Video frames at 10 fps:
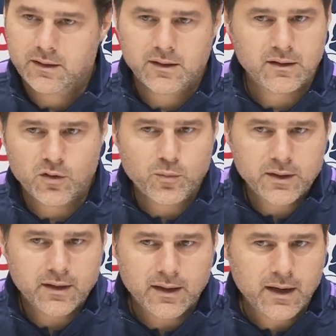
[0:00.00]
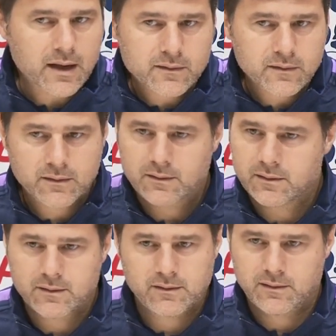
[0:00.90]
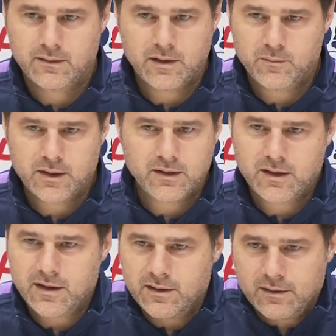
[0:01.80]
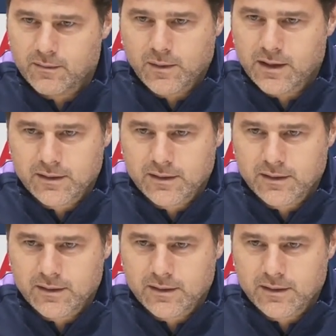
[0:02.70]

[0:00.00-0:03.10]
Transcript: they know better than us, better than